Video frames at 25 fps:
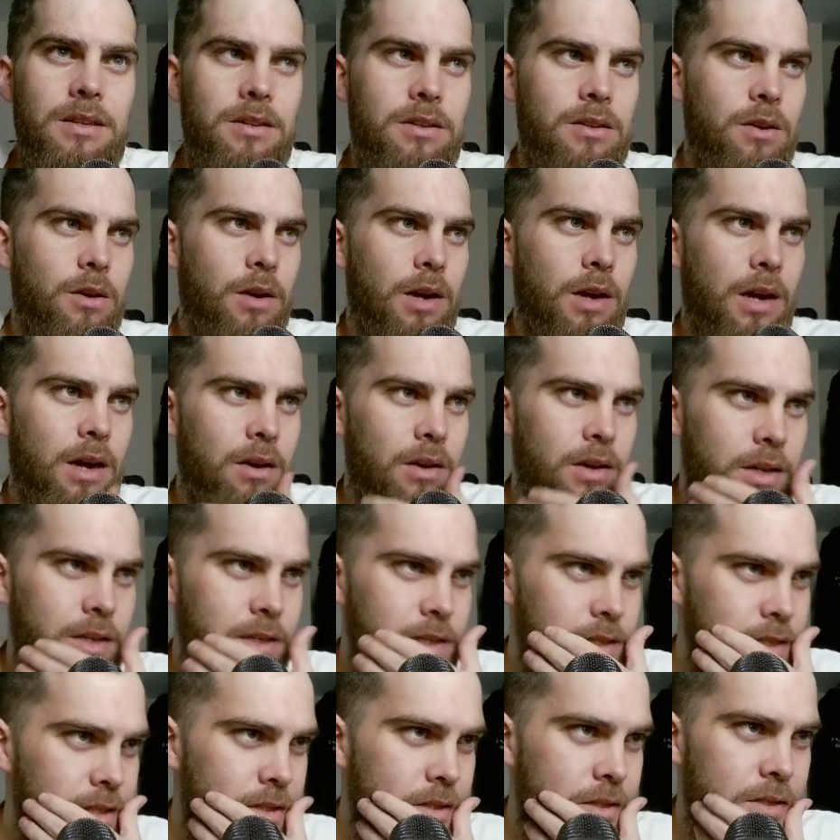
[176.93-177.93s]
on our
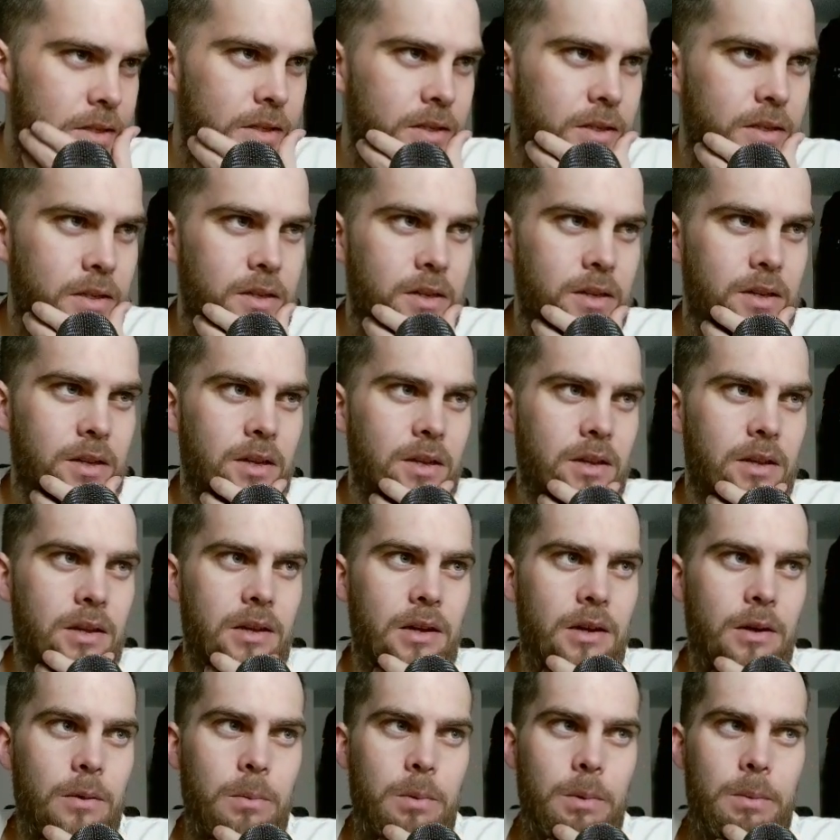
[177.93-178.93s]
list,
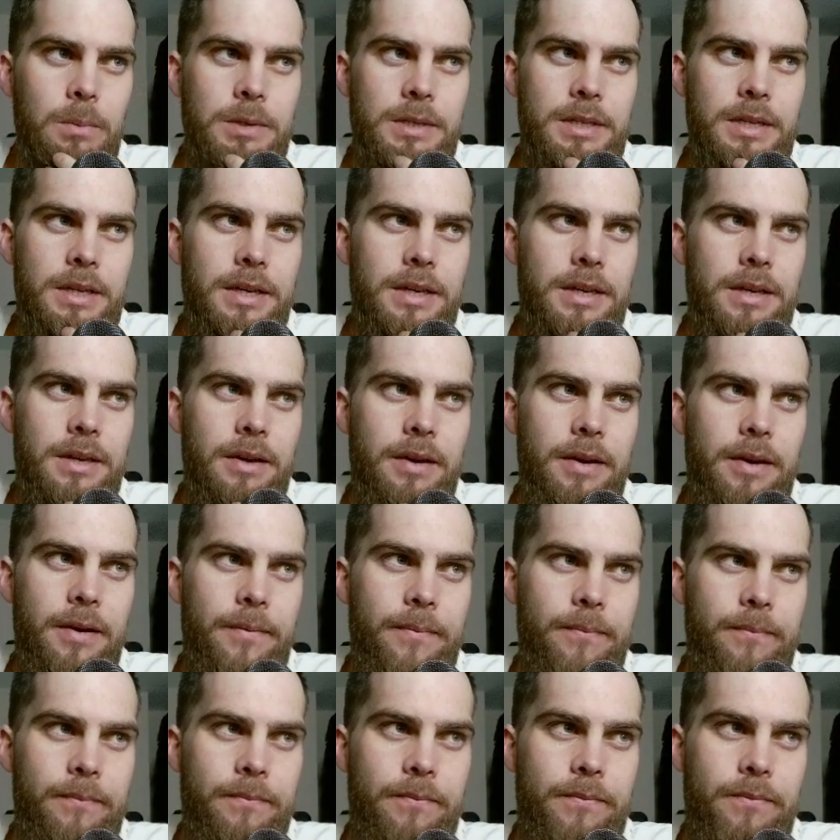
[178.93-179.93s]
I'd probably say yeah,
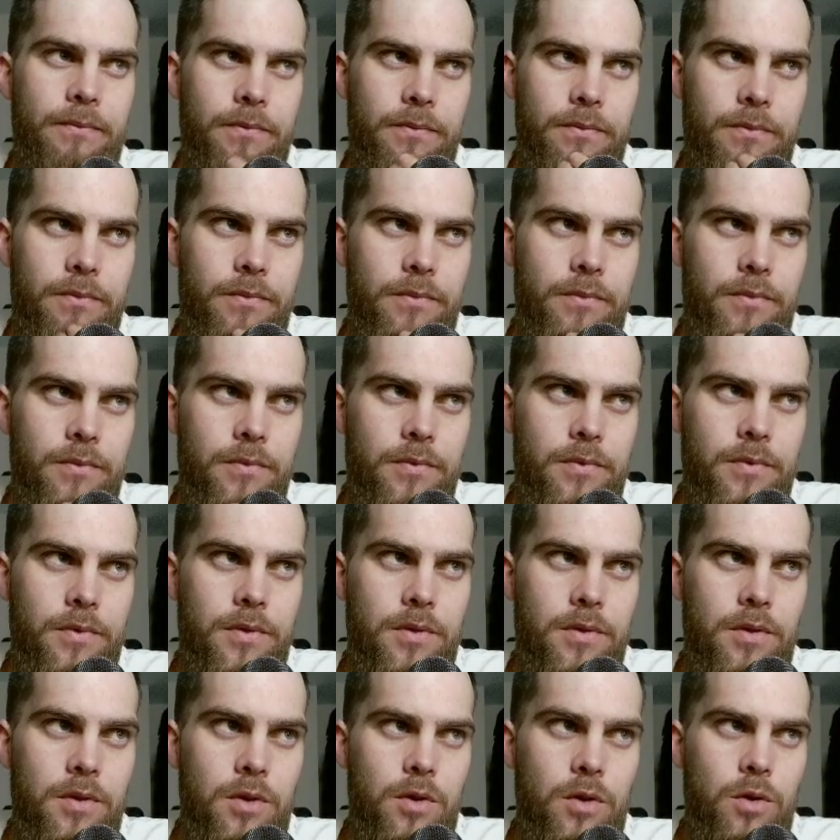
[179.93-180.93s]

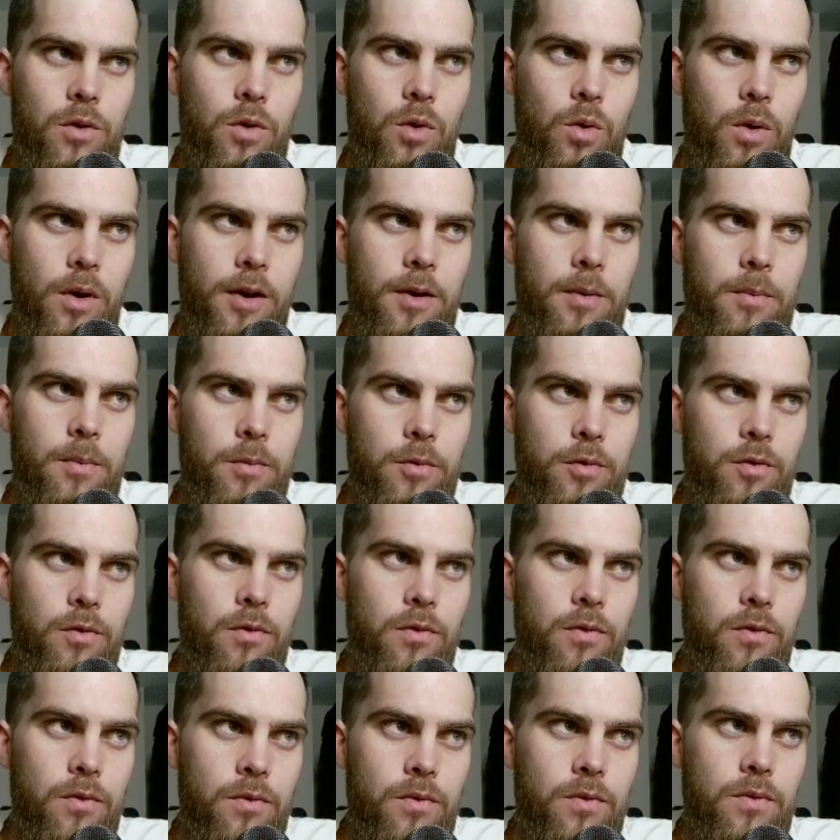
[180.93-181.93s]
quiet
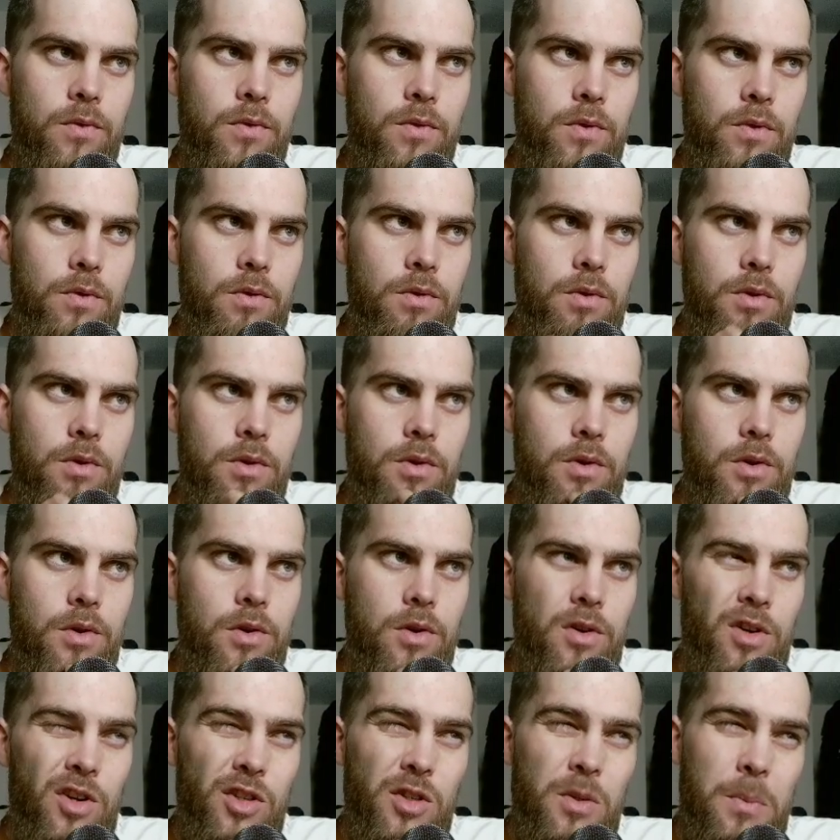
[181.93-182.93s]
move.
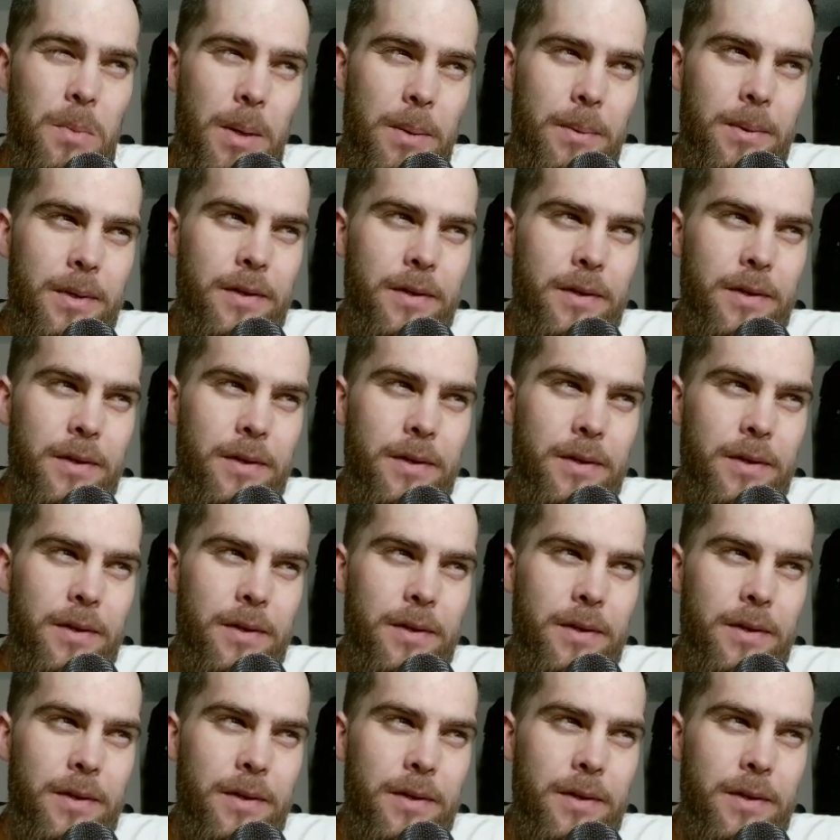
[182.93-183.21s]
Also maybe